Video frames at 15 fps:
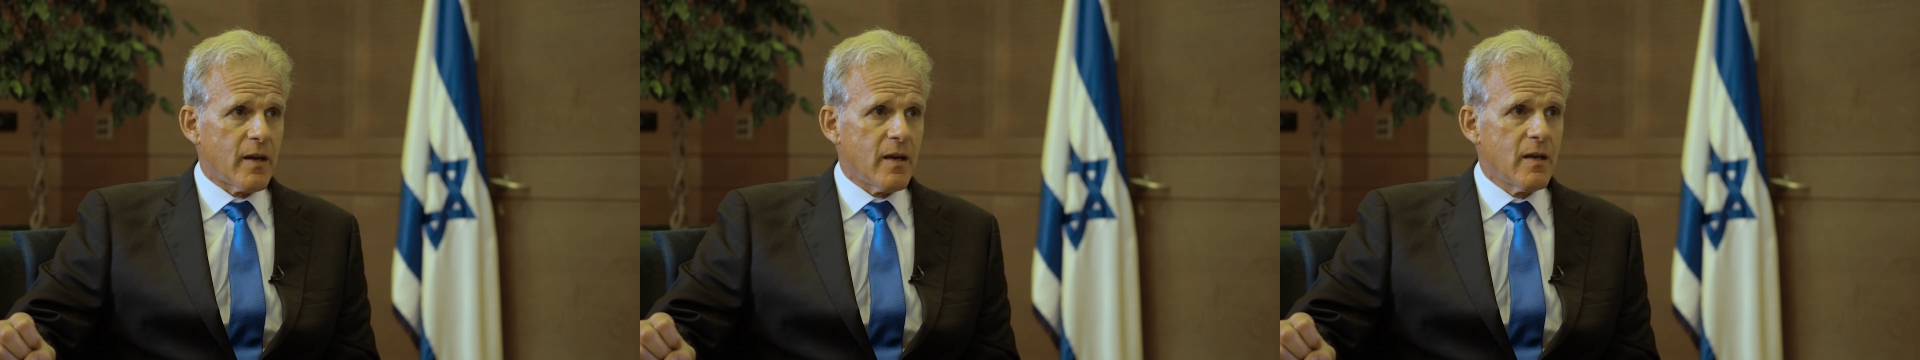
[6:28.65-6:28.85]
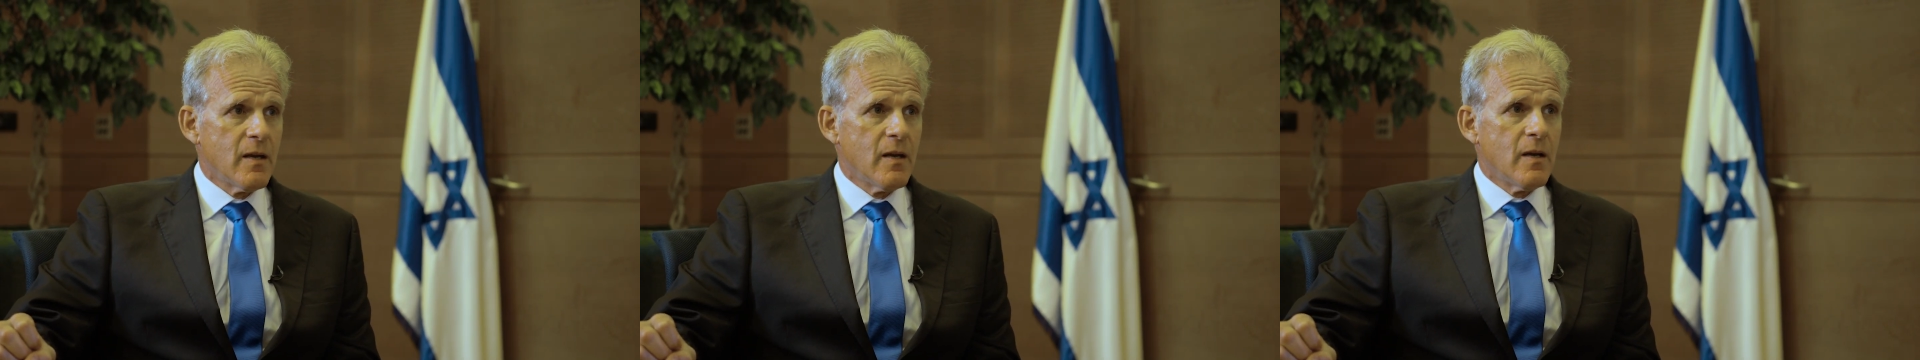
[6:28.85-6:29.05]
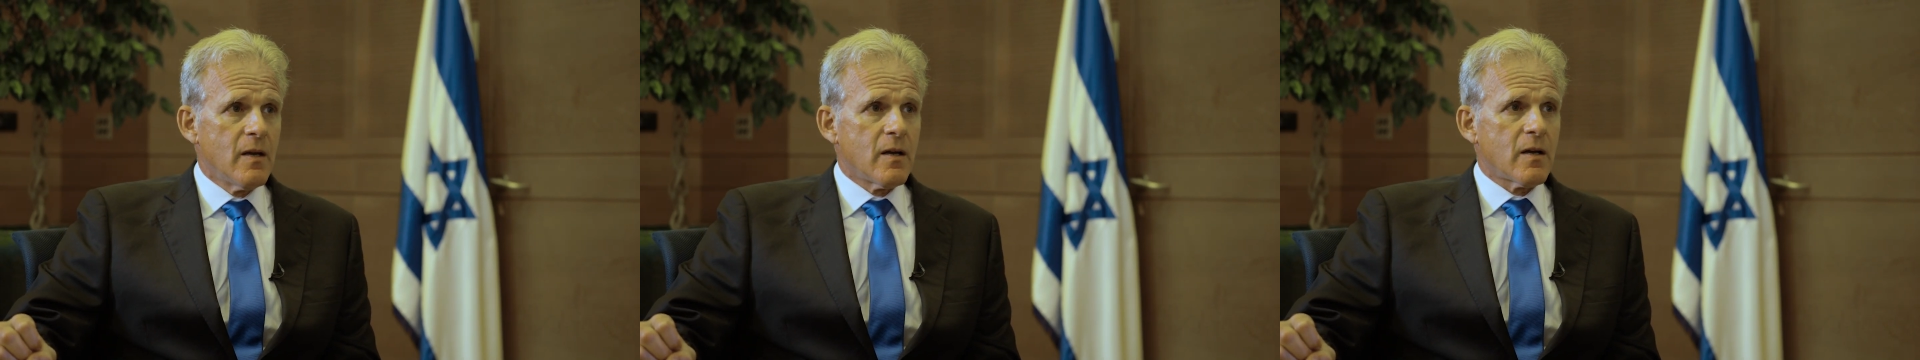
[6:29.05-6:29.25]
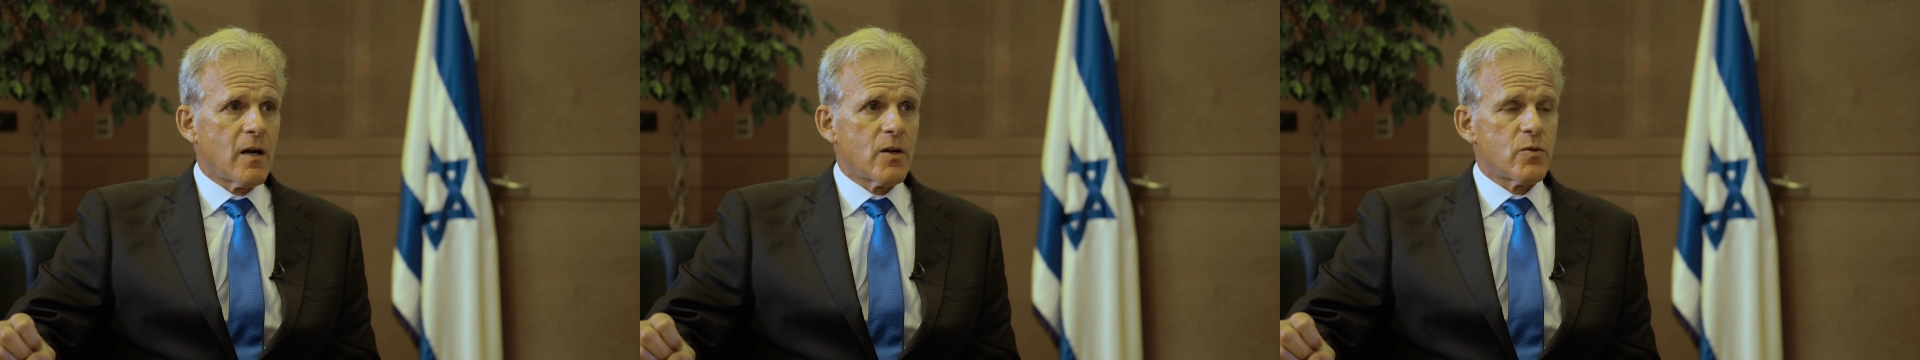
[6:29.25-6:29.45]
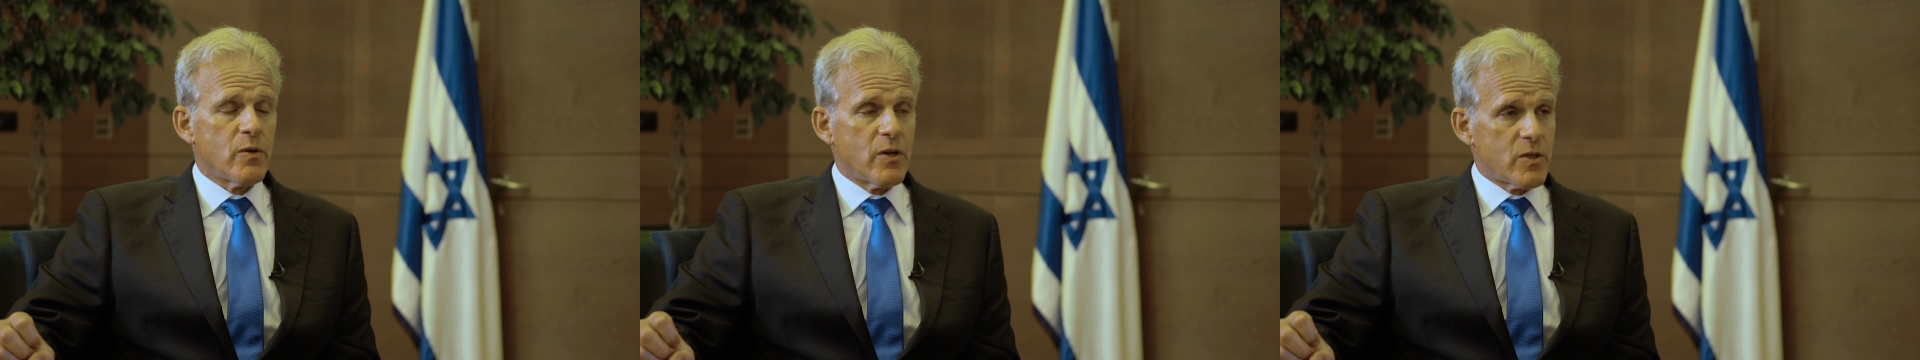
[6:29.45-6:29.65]
any
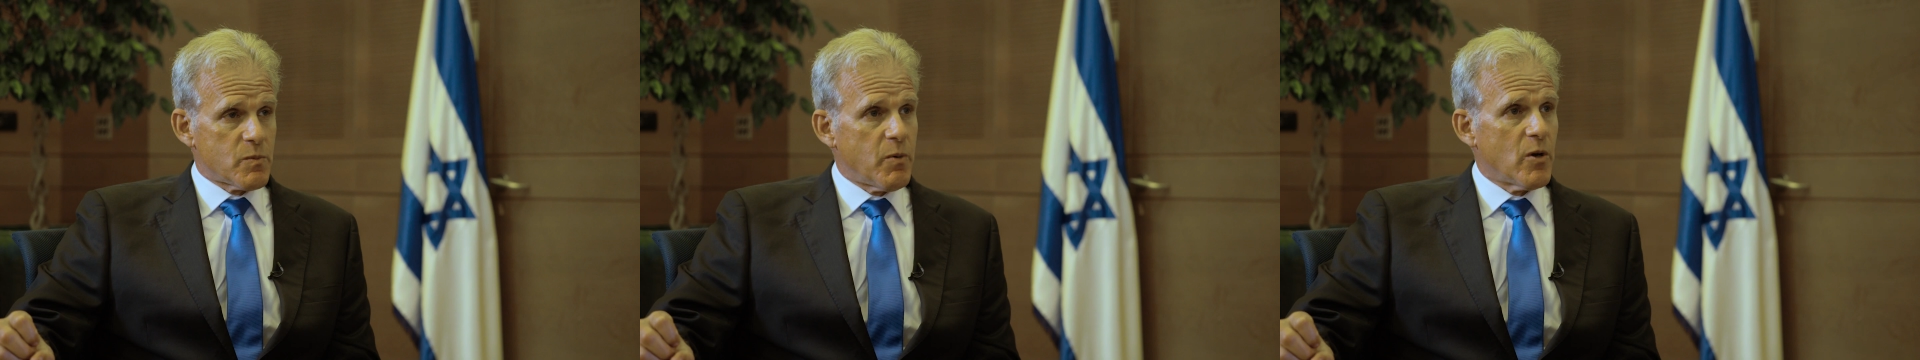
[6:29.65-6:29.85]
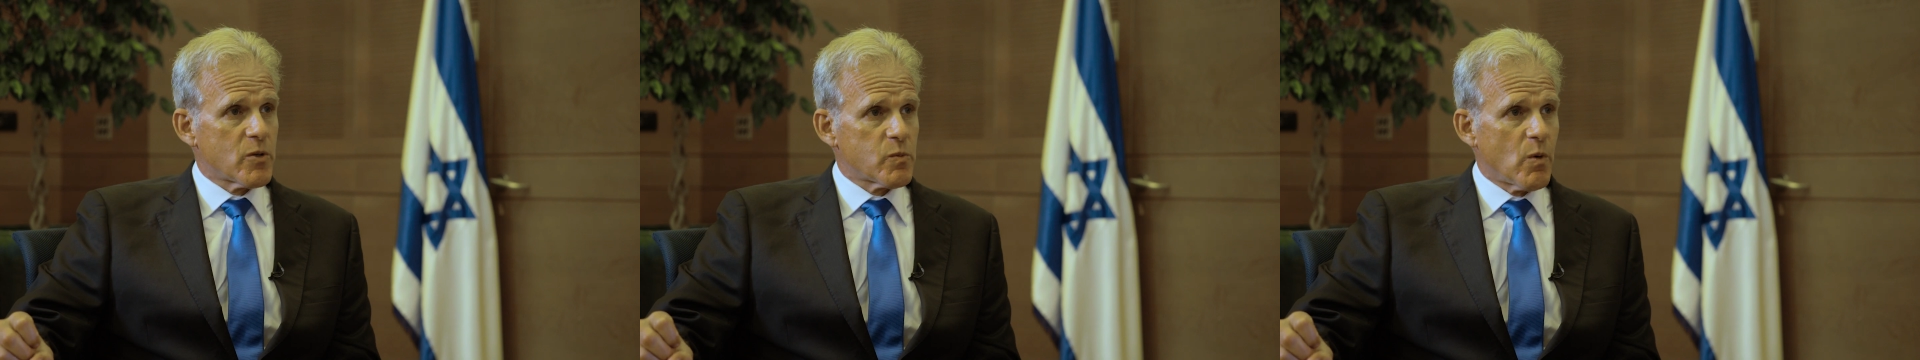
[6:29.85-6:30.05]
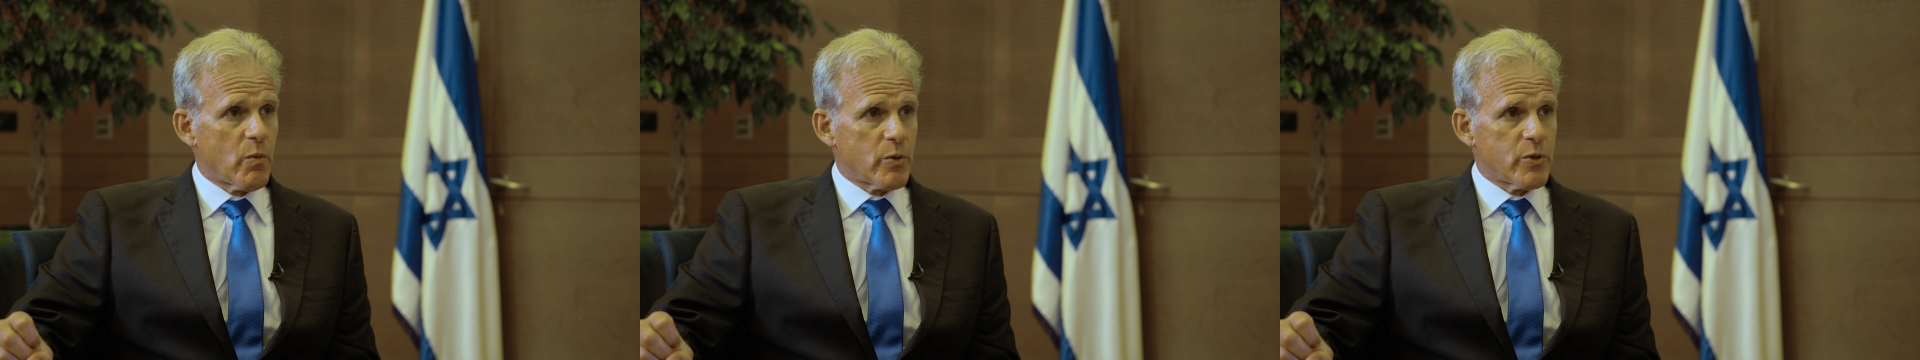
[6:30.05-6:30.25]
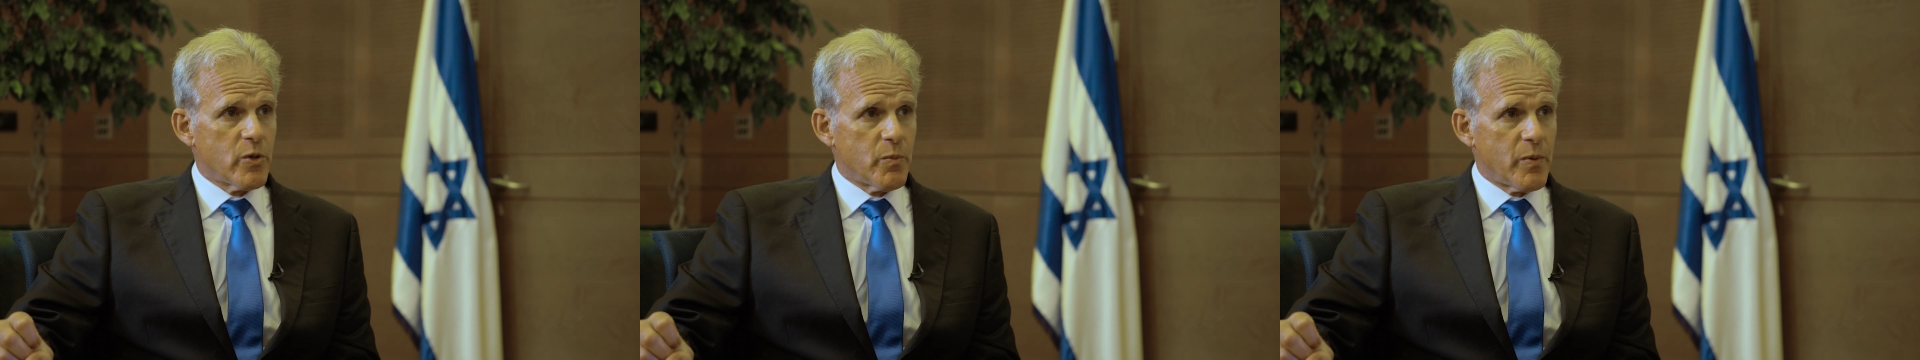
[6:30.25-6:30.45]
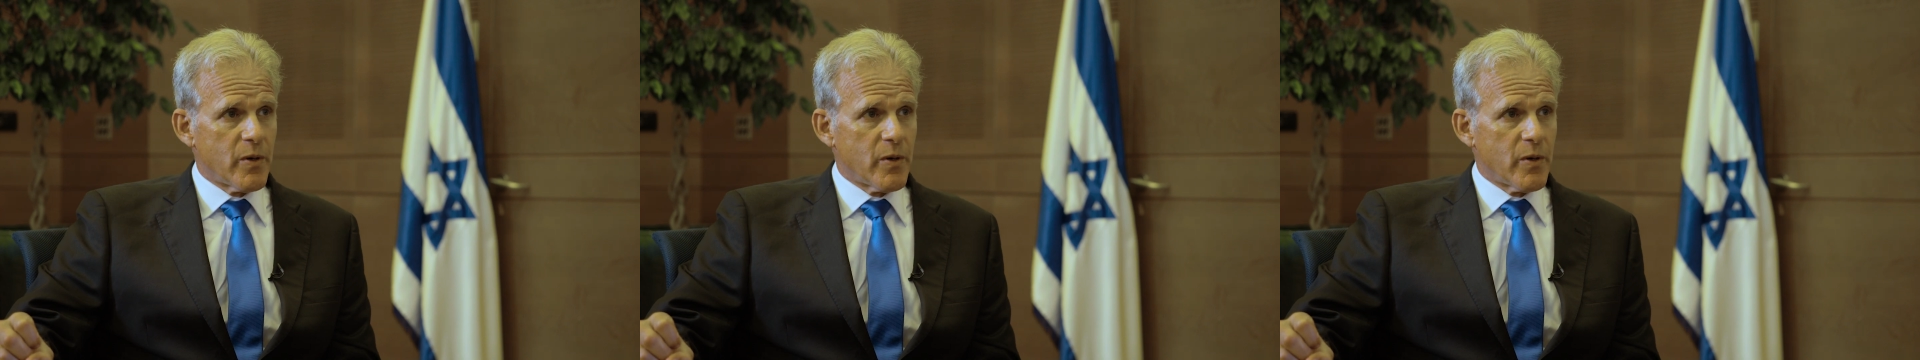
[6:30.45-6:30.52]
country in its post-World War II